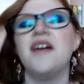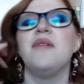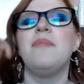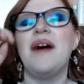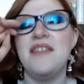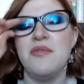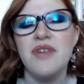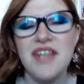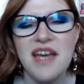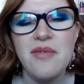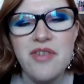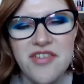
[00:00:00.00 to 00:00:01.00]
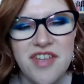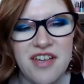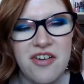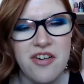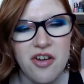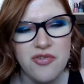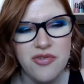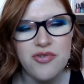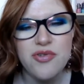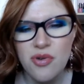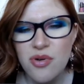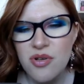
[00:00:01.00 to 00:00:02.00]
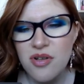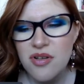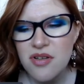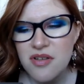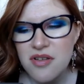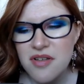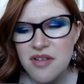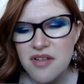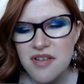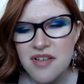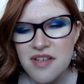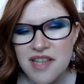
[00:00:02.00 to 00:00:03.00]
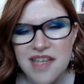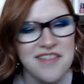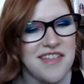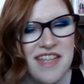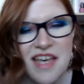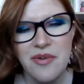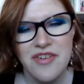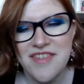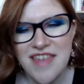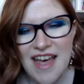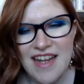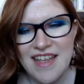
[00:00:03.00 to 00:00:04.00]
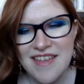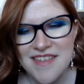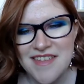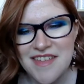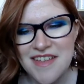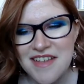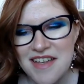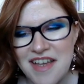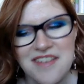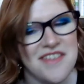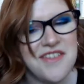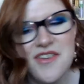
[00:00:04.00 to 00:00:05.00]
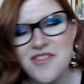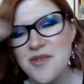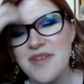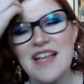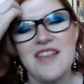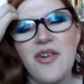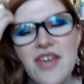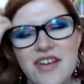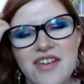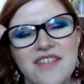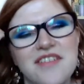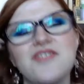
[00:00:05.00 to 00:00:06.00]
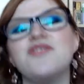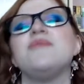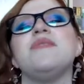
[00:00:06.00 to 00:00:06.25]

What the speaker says: But we never see her go to school. Like she never studies, and she's going to be a lawyer, and she's